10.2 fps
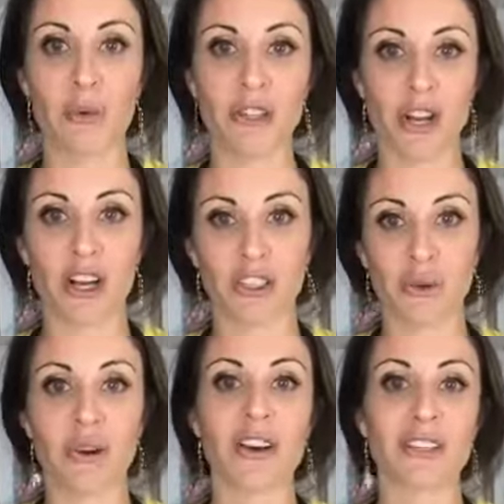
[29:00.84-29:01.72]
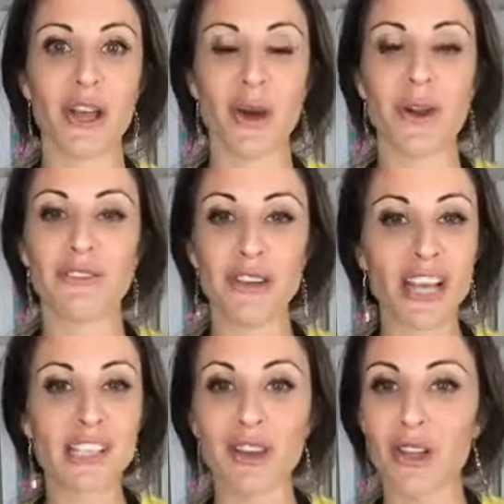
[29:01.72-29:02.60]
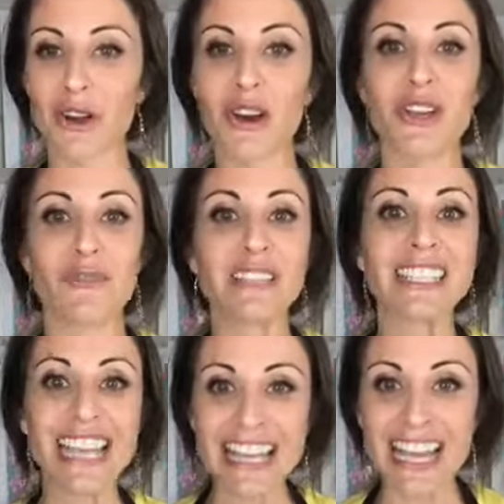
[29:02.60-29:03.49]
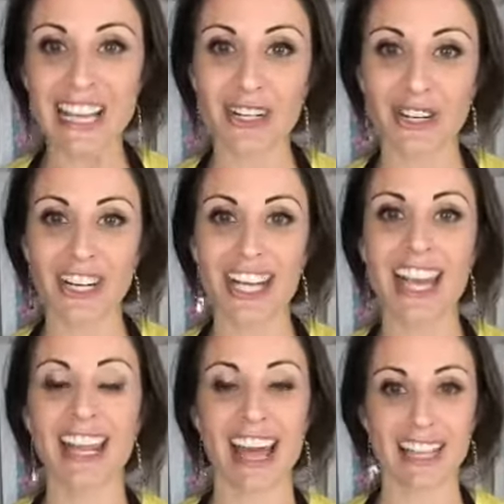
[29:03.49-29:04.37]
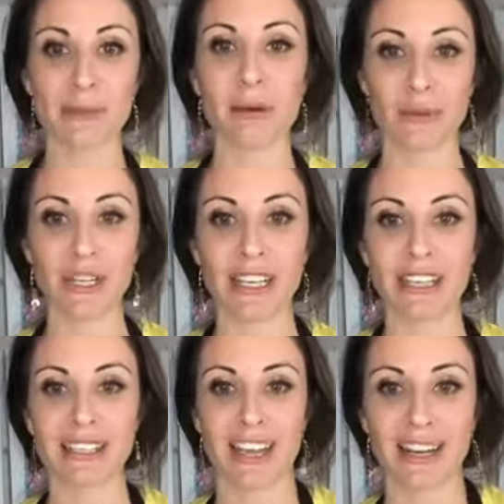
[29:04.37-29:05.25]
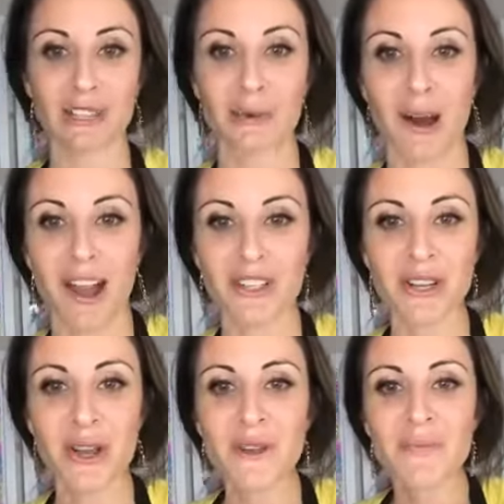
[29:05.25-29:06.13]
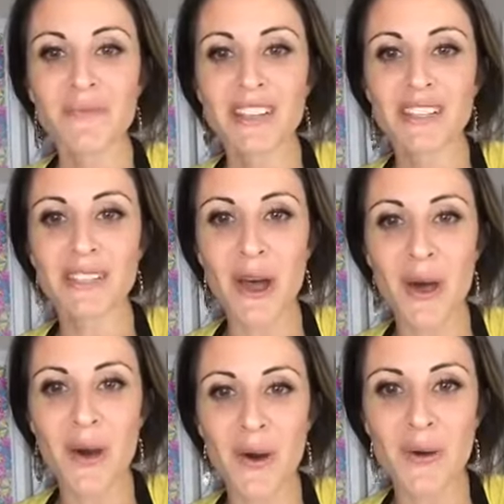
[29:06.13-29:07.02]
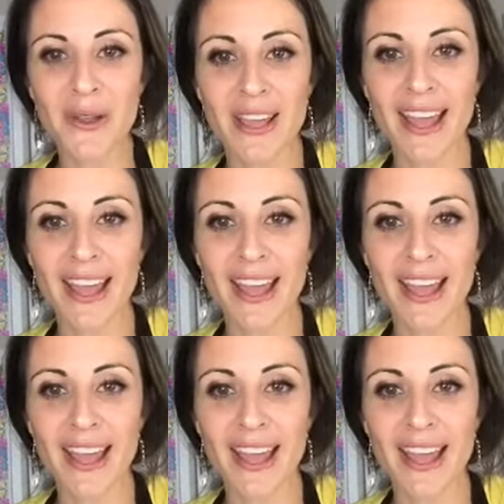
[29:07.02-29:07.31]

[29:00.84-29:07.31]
with Choc Couture. So if you guys follow her, you've seen that journey, and that's been really exciting to watch. So,